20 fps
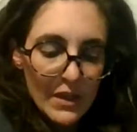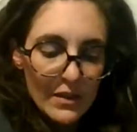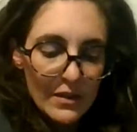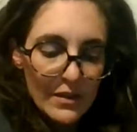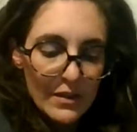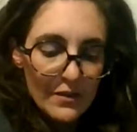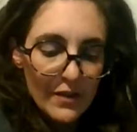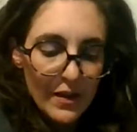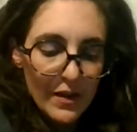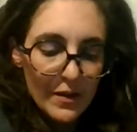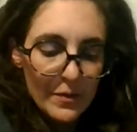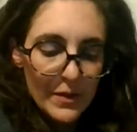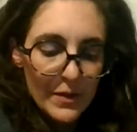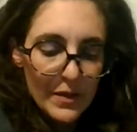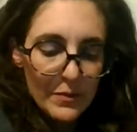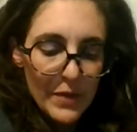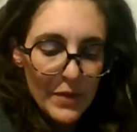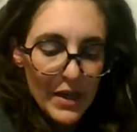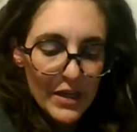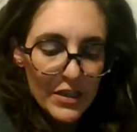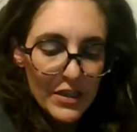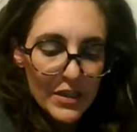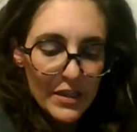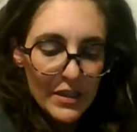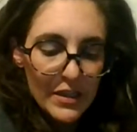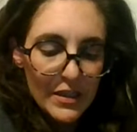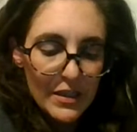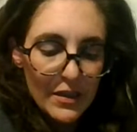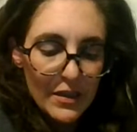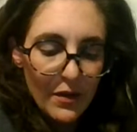developing
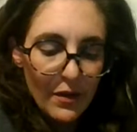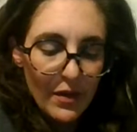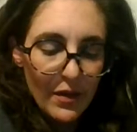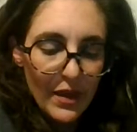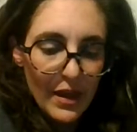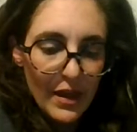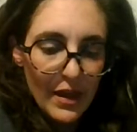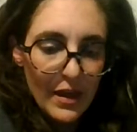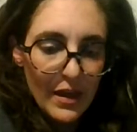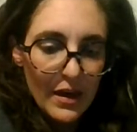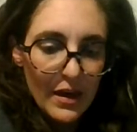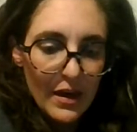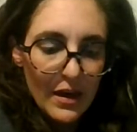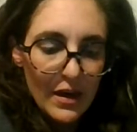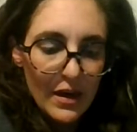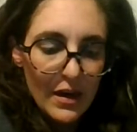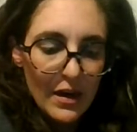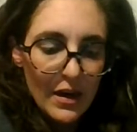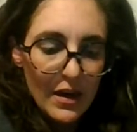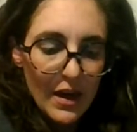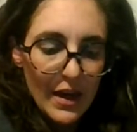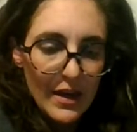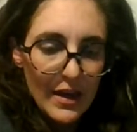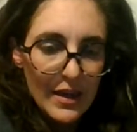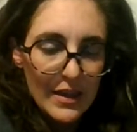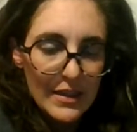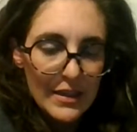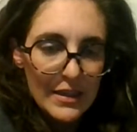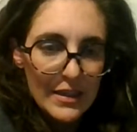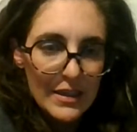patience so that I
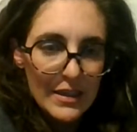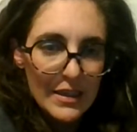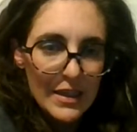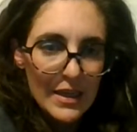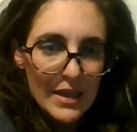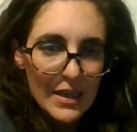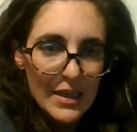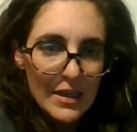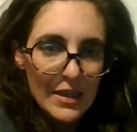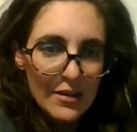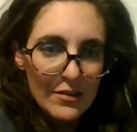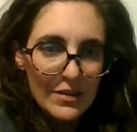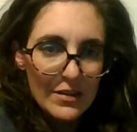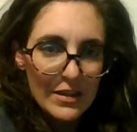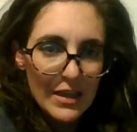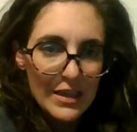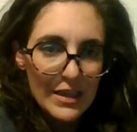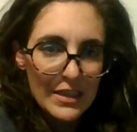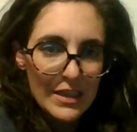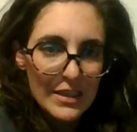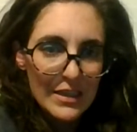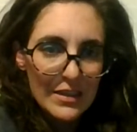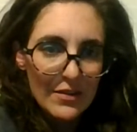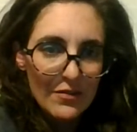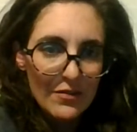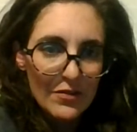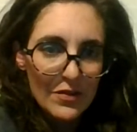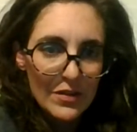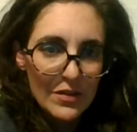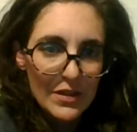can see those lessons
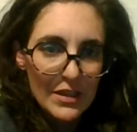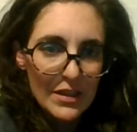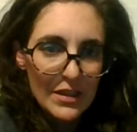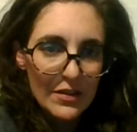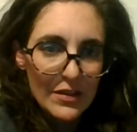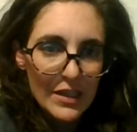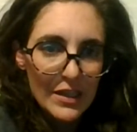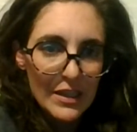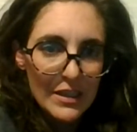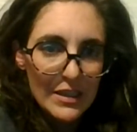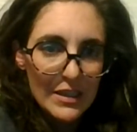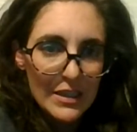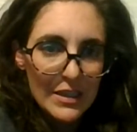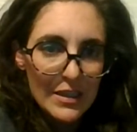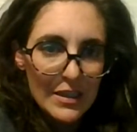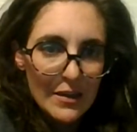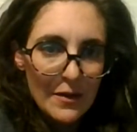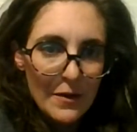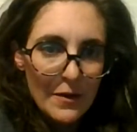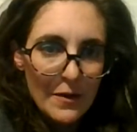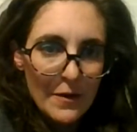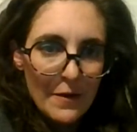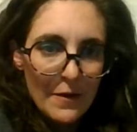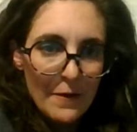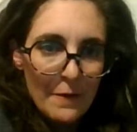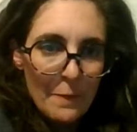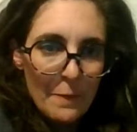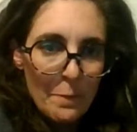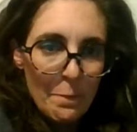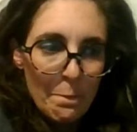of resilience.
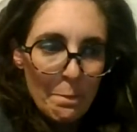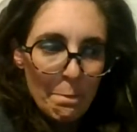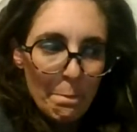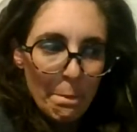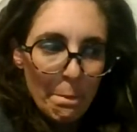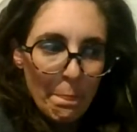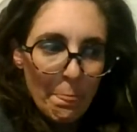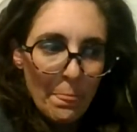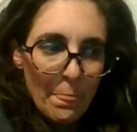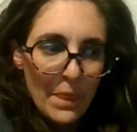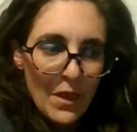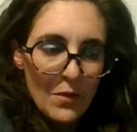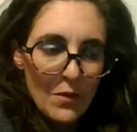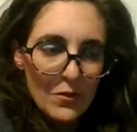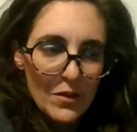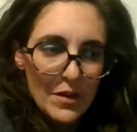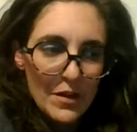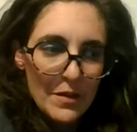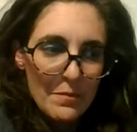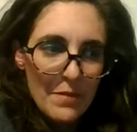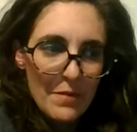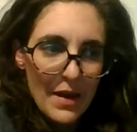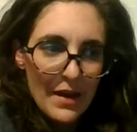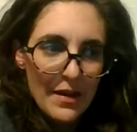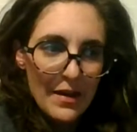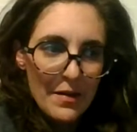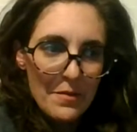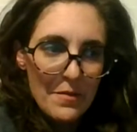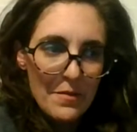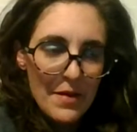Looking
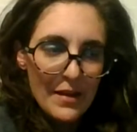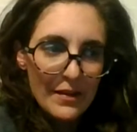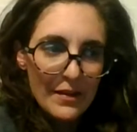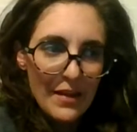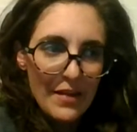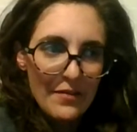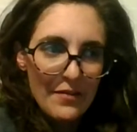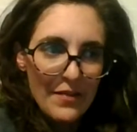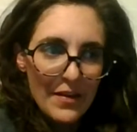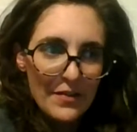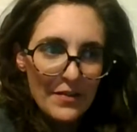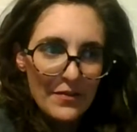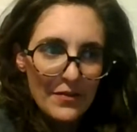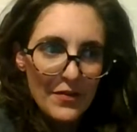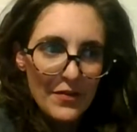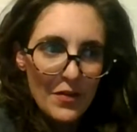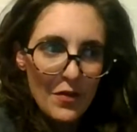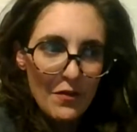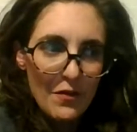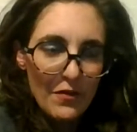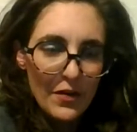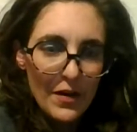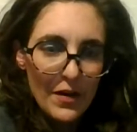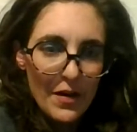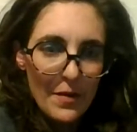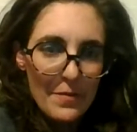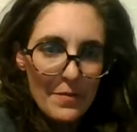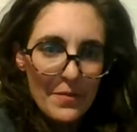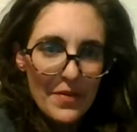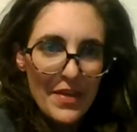back on my life, I've
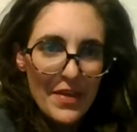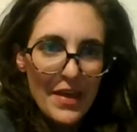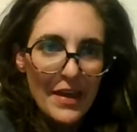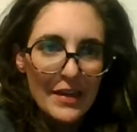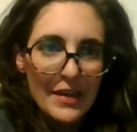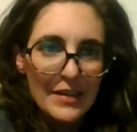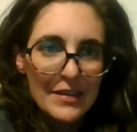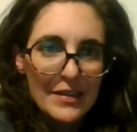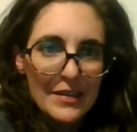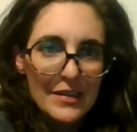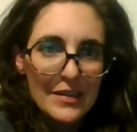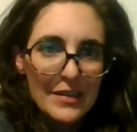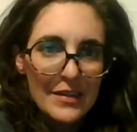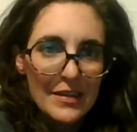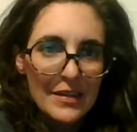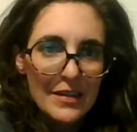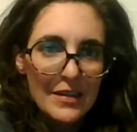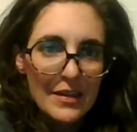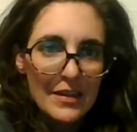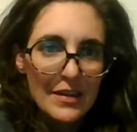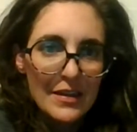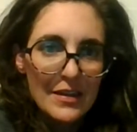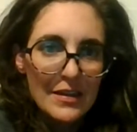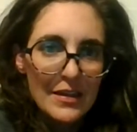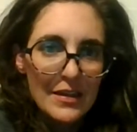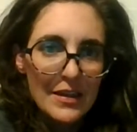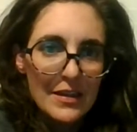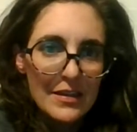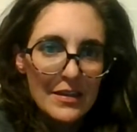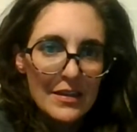overcome things
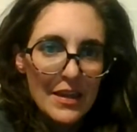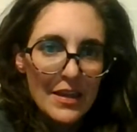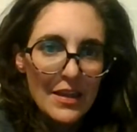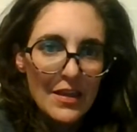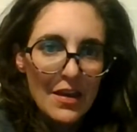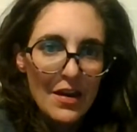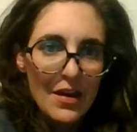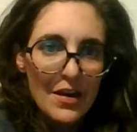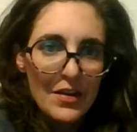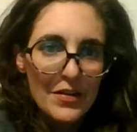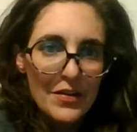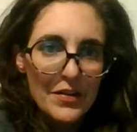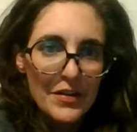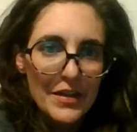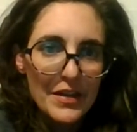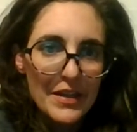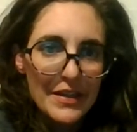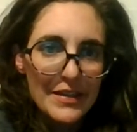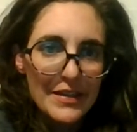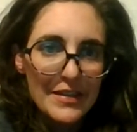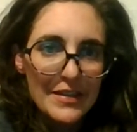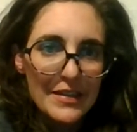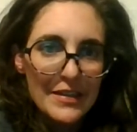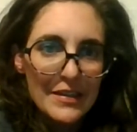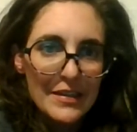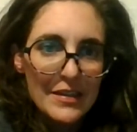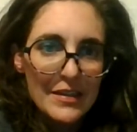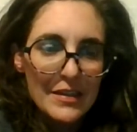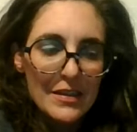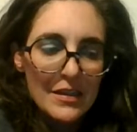I thought I couldn't.
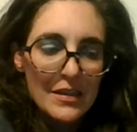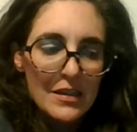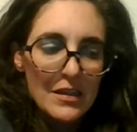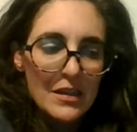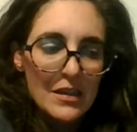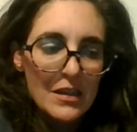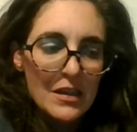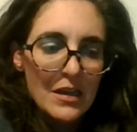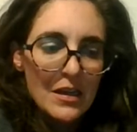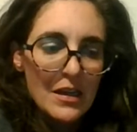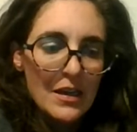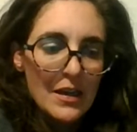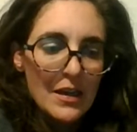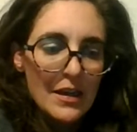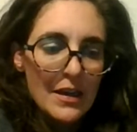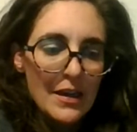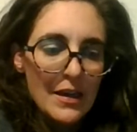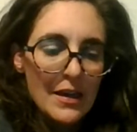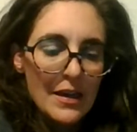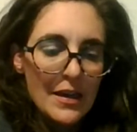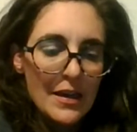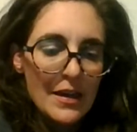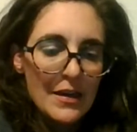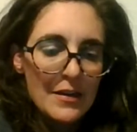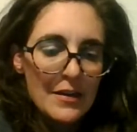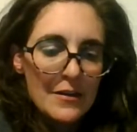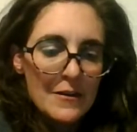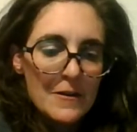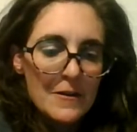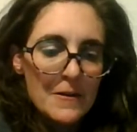
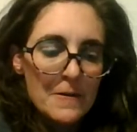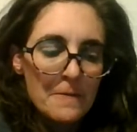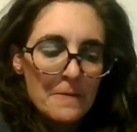And